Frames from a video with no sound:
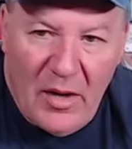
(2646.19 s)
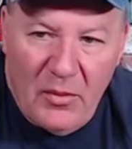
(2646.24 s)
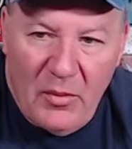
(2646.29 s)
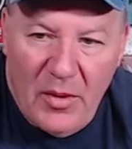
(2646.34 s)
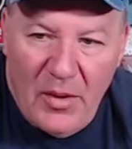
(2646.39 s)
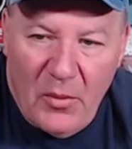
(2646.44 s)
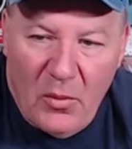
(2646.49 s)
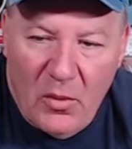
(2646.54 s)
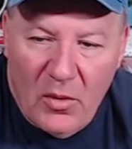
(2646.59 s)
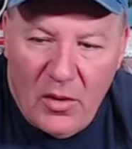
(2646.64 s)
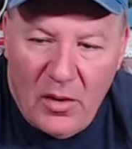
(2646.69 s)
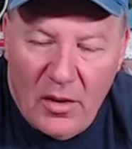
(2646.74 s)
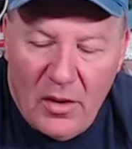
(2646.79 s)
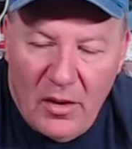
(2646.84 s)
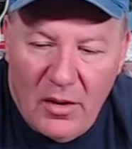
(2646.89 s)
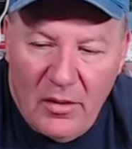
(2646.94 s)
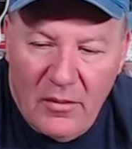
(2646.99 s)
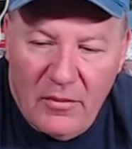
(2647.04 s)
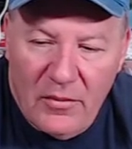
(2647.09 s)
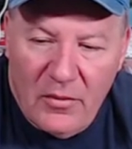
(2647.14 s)
we were
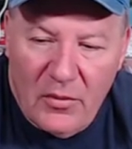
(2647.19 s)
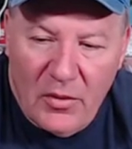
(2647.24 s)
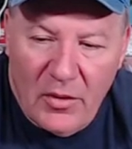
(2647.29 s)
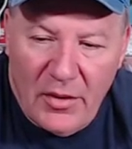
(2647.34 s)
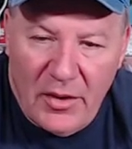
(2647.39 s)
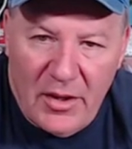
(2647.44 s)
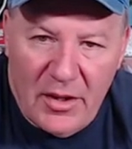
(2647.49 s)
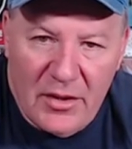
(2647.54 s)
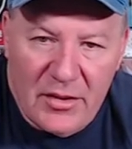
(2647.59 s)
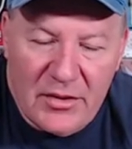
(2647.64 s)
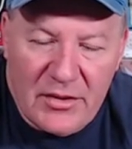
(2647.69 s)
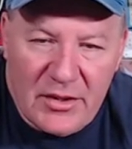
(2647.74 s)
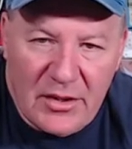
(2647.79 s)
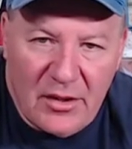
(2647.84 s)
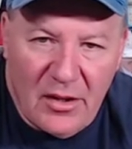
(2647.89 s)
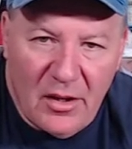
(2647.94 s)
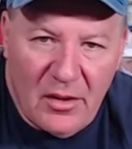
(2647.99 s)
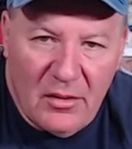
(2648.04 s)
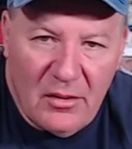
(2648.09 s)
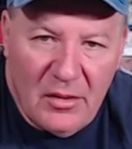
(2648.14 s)
four years
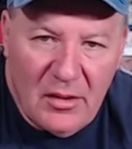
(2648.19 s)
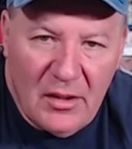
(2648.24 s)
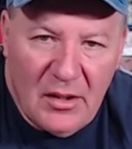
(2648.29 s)
ago.